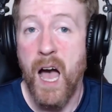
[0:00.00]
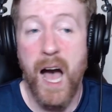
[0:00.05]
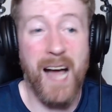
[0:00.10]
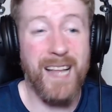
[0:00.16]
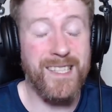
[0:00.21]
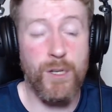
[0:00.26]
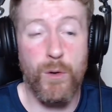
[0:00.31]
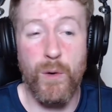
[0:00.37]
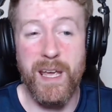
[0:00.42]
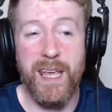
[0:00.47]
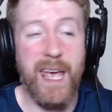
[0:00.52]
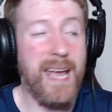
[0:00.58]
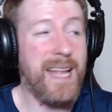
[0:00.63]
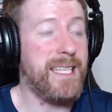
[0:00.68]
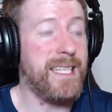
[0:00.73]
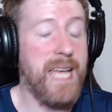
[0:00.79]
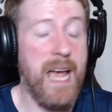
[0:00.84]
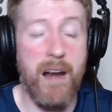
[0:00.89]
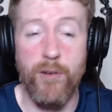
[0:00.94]
are doing
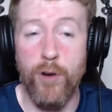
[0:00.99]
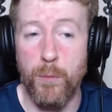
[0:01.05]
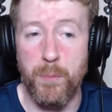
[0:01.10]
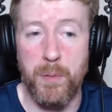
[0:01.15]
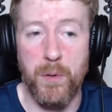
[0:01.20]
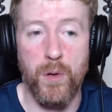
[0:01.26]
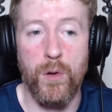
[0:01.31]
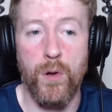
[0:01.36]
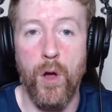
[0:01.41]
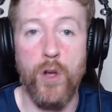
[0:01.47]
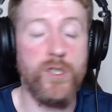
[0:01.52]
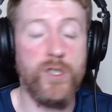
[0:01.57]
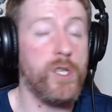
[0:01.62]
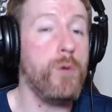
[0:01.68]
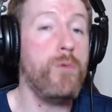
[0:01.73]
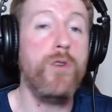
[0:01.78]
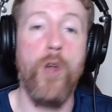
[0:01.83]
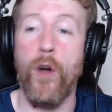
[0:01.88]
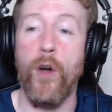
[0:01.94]
a terrible
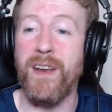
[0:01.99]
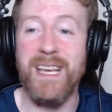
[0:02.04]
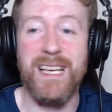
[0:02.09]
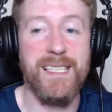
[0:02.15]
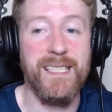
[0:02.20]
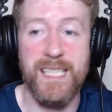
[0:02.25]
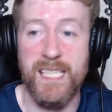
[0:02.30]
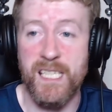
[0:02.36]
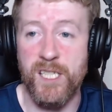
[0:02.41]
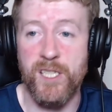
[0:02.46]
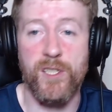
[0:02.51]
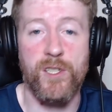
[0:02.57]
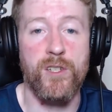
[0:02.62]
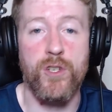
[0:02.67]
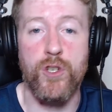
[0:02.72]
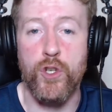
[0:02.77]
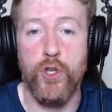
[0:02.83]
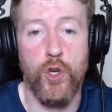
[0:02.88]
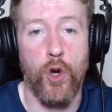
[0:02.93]
to
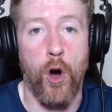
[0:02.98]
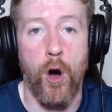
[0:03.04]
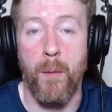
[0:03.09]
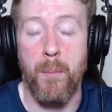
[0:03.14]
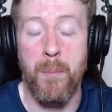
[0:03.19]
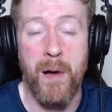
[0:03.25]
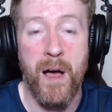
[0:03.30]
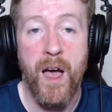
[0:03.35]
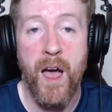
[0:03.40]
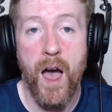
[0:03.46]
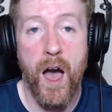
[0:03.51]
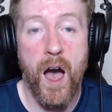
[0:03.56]
non-existent job